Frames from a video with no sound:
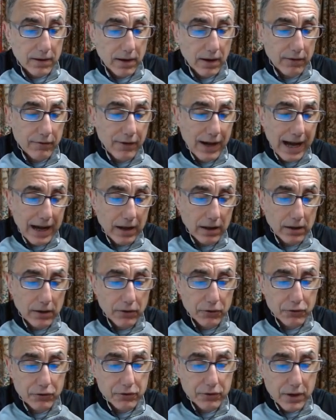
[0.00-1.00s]

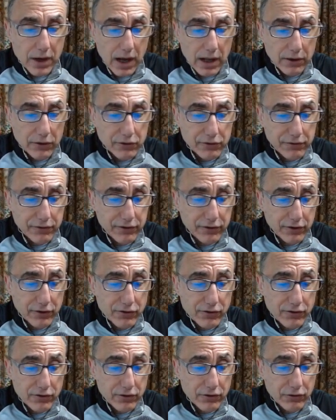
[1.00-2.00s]
Vagelos College of
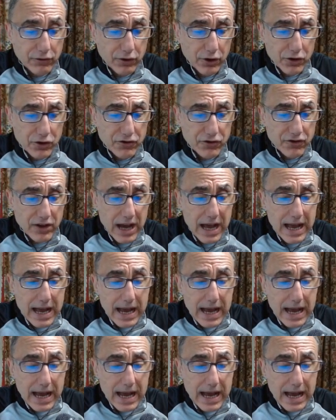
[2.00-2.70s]
Physicians and Surgeons,